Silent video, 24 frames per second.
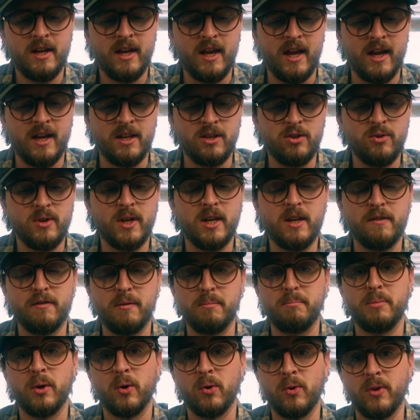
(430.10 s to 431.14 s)
and you can
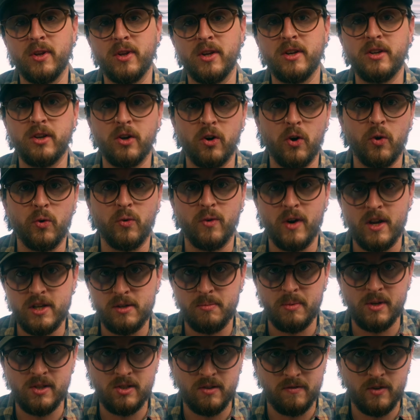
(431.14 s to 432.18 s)
even build in your own
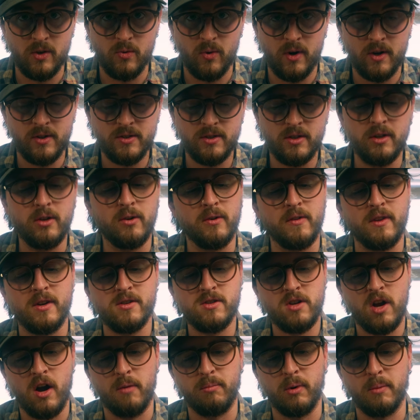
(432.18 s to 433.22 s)
recipes if you want to, and there's
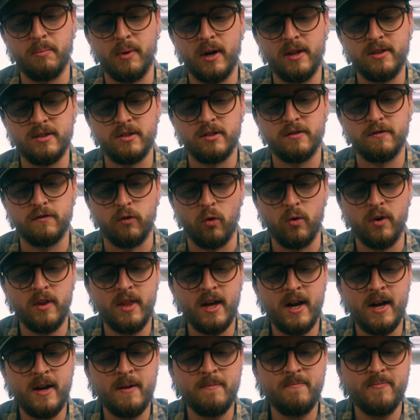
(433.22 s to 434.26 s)
a couple buttons for
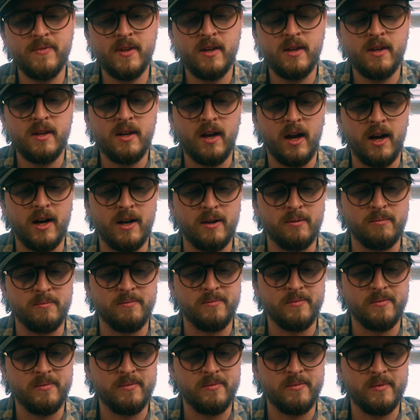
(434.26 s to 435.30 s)
that.
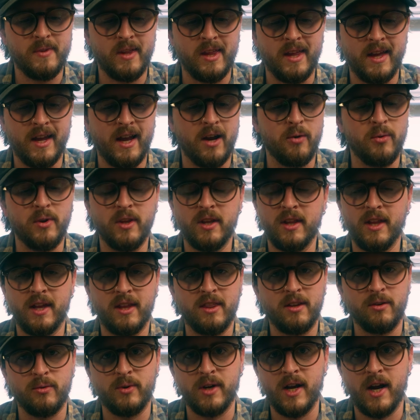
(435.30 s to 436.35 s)
Like I really like
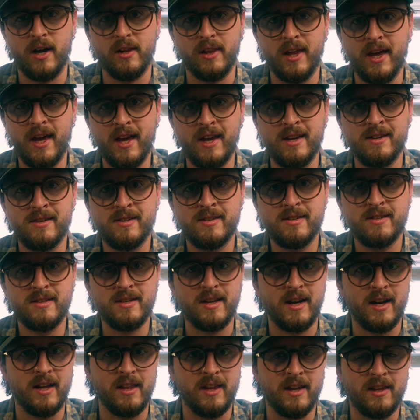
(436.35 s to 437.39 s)
the Reala Ace,
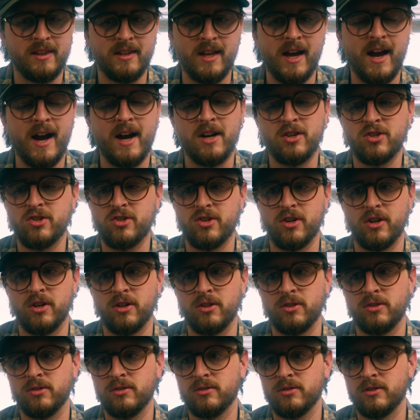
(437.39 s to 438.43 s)
I like the
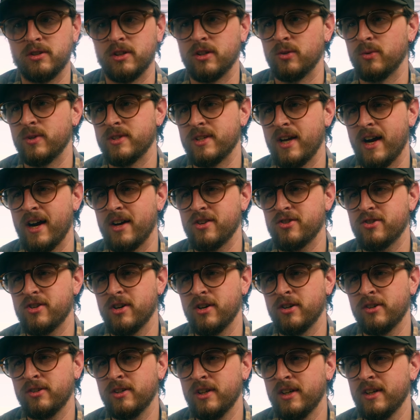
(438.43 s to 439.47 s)
Astro, or was it
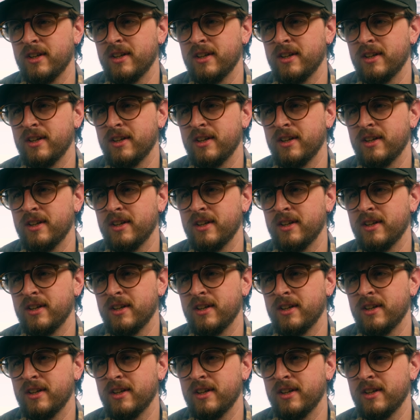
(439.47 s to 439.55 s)
Astro?